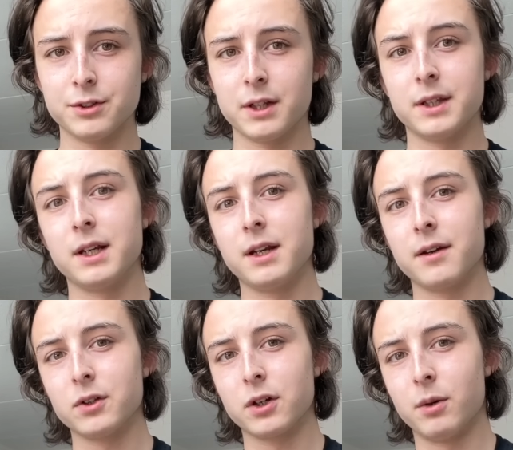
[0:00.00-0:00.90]
and they
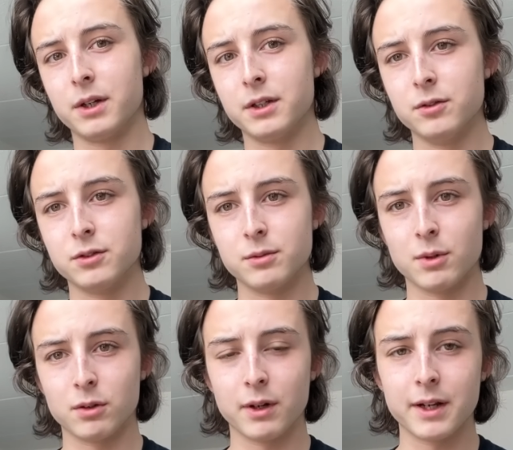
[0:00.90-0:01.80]
never go on YouTube
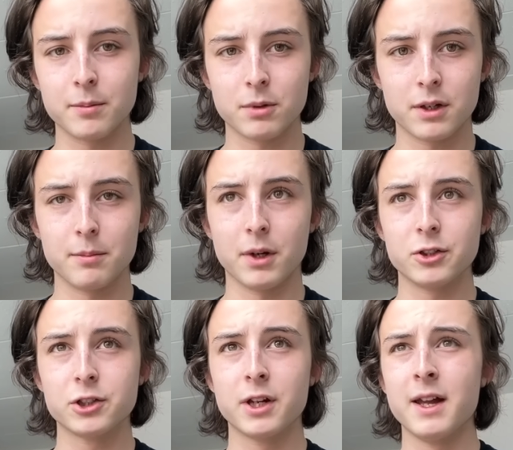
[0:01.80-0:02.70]
or Reddit pretty
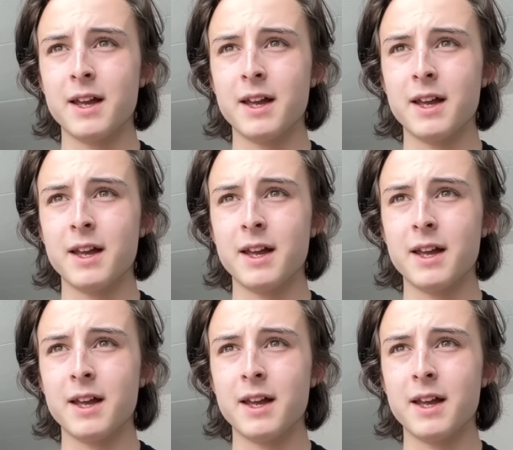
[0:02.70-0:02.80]
much.